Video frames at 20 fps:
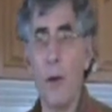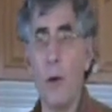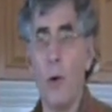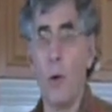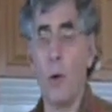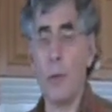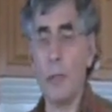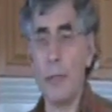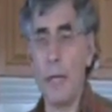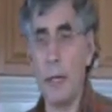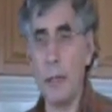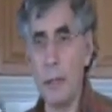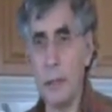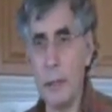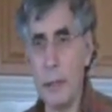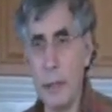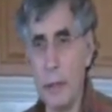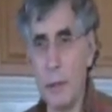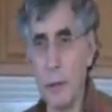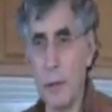or a
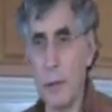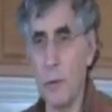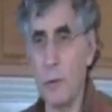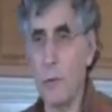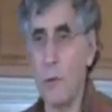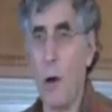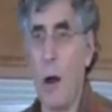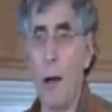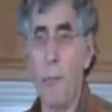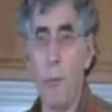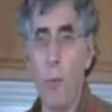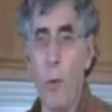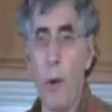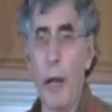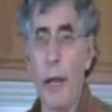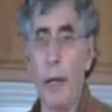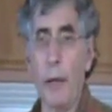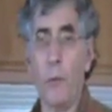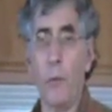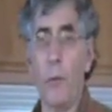tendency to drop
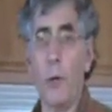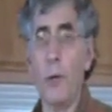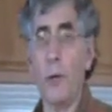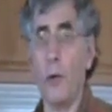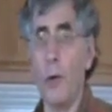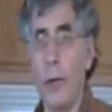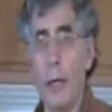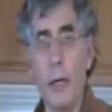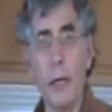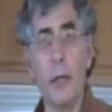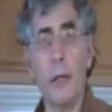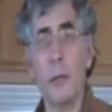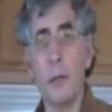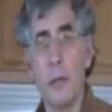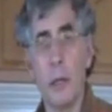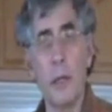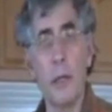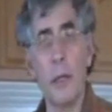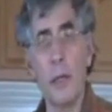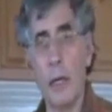weight when you're
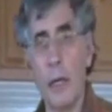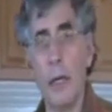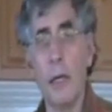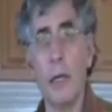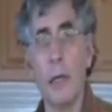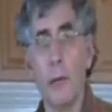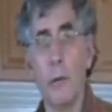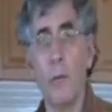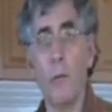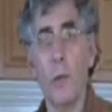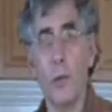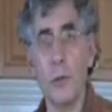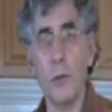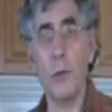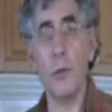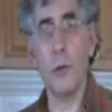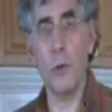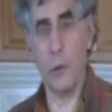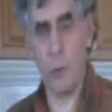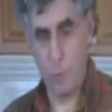eating what
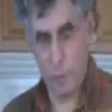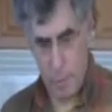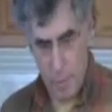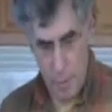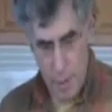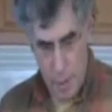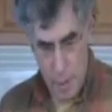you do,